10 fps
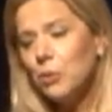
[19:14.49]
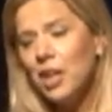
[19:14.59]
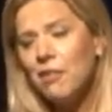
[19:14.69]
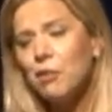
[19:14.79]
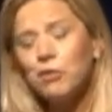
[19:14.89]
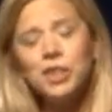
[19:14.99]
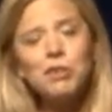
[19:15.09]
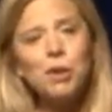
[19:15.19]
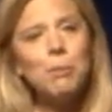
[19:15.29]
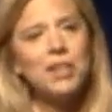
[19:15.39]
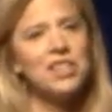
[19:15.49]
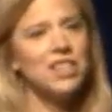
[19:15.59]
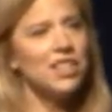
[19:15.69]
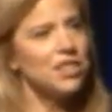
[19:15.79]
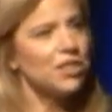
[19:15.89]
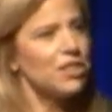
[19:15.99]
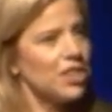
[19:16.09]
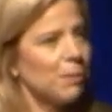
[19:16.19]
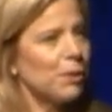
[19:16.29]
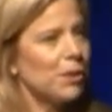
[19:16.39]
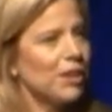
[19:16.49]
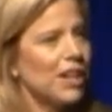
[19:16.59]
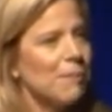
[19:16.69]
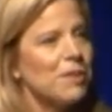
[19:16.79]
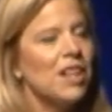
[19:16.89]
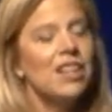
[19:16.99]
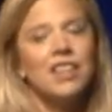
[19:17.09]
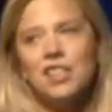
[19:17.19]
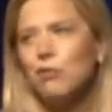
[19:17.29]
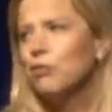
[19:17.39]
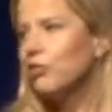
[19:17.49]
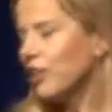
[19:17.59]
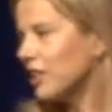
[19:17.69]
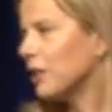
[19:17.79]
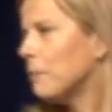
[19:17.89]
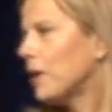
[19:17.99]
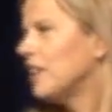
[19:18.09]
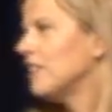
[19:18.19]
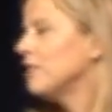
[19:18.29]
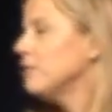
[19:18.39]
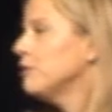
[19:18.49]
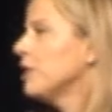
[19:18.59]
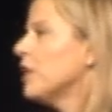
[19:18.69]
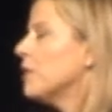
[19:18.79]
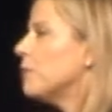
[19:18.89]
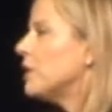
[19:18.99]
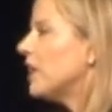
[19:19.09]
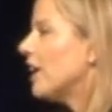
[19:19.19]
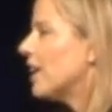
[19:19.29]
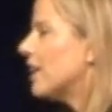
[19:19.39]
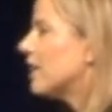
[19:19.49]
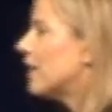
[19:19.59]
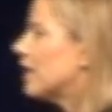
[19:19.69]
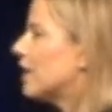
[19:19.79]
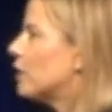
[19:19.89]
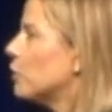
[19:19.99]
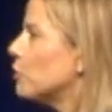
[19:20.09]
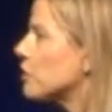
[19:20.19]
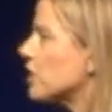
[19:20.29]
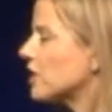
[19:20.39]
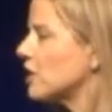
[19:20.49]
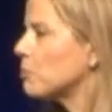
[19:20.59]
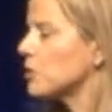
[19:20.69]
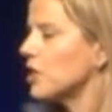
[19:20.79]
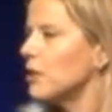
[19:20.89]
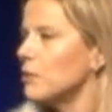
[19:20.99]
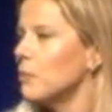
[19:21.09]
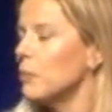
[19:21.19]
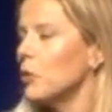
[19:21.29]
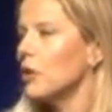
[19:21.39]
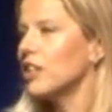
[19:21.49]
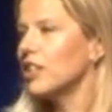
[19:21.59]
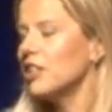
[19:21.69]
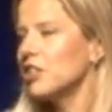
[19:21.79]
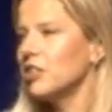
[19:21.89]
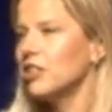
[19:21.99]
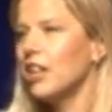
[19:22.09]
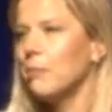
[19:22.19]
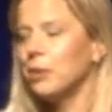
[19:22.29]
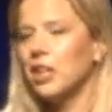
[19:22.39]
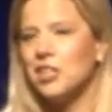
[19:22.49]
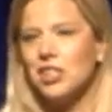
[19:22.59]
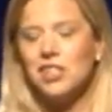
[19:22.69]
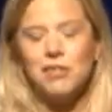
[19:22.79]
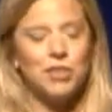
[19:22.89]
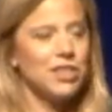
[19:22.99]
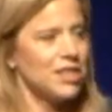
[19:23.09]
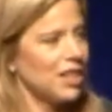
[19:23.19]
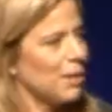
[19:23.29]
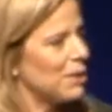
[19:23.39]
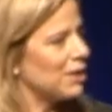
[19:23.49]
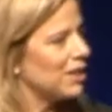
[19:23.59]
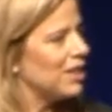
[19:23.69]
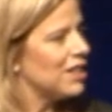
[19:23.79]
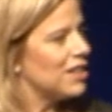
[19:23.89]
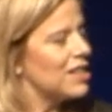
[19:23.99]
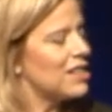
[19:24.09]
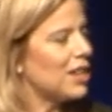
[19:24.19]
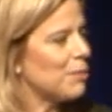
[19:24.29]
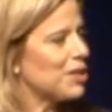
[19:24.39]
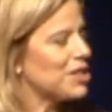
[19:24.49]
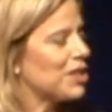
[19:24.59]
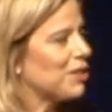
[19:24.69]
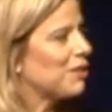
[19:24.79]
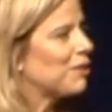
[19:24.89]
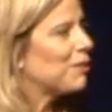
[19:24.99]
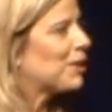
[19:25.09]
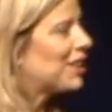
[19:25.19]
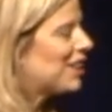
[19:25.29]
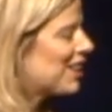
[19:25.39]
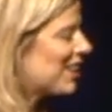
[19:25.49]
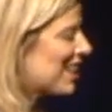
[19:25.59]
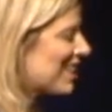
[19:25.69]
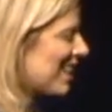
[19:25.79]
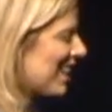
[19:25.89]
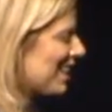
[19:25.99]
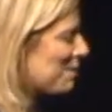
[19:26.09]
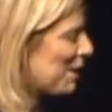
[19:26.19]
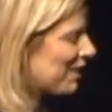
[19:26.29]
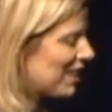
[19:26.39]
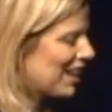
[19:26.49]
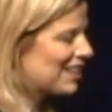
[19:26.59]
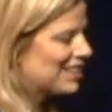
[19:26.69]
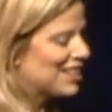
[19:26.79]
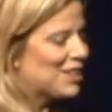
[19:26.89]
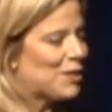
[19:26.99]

We have a really robust internship program that's very competitive. We had over 60% more intern applications for this coming summer, so we are excited about that.